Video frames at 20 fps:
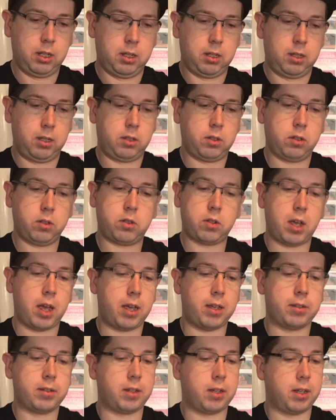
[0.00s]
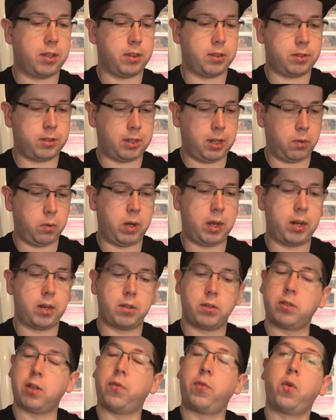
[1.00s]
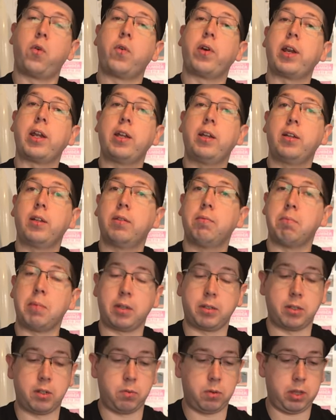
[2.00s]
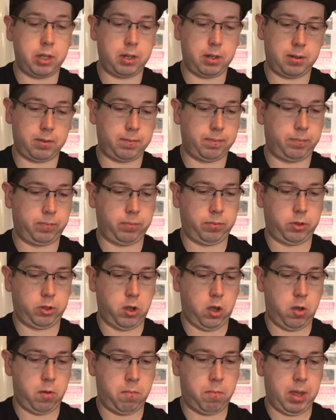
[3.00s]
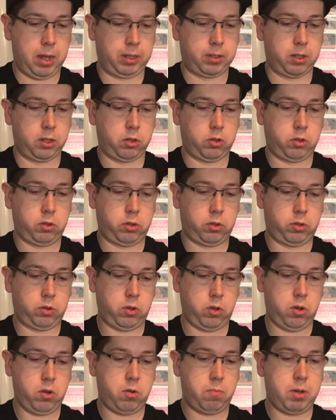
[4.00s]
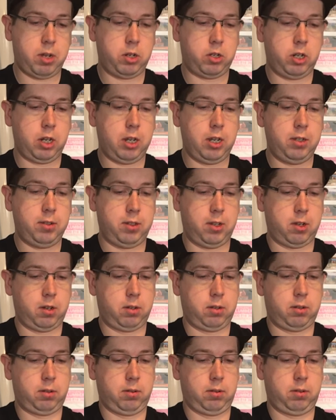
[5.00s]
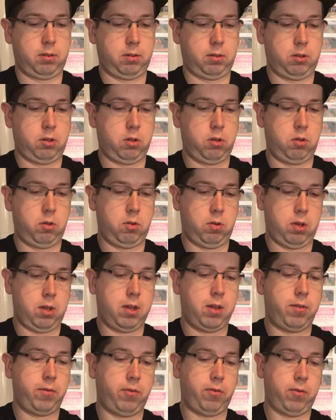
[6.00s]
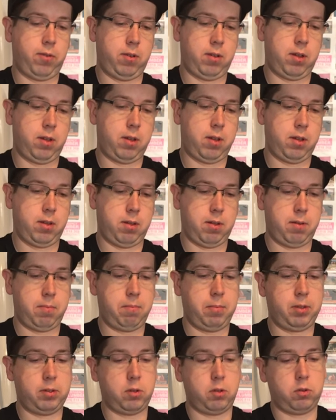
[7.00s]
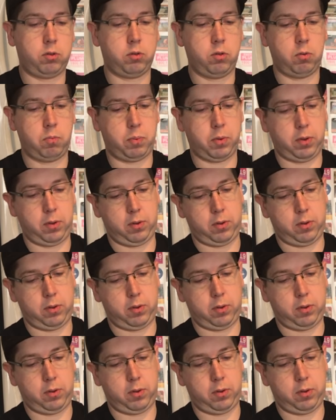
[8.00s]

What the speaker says: This also has the seaweed and stuff already mixed in with it, so it makes it so much easier to have miso soup.